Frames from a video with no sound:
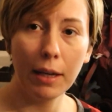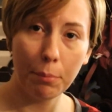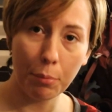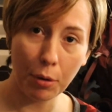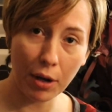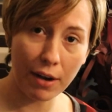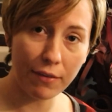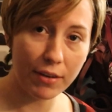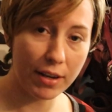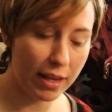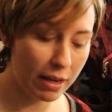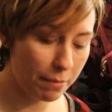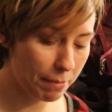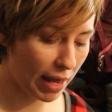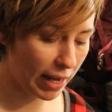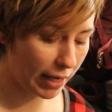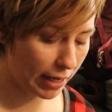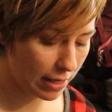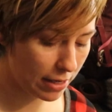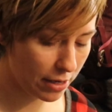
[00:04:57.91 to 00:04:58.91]
put everything
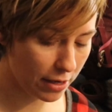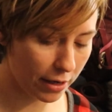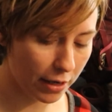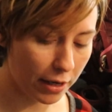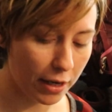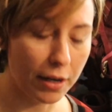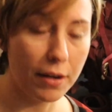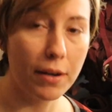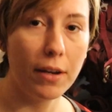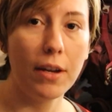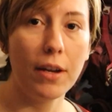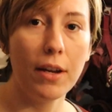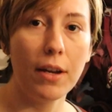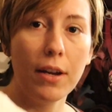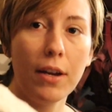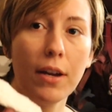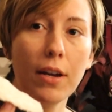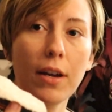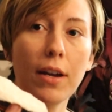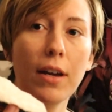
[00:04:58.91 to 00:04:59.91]
back in here
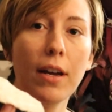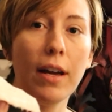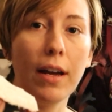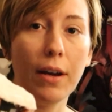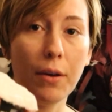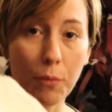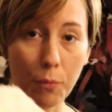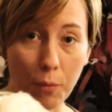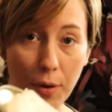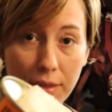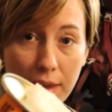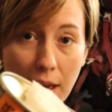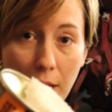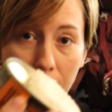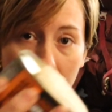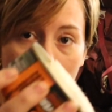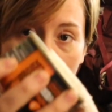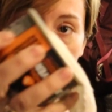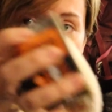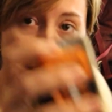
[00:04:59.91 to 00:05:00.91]

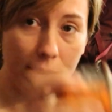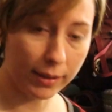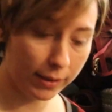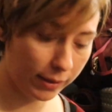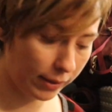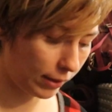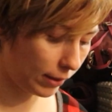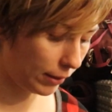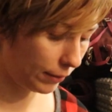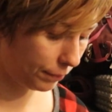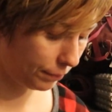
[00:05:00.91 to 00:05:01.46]
without this,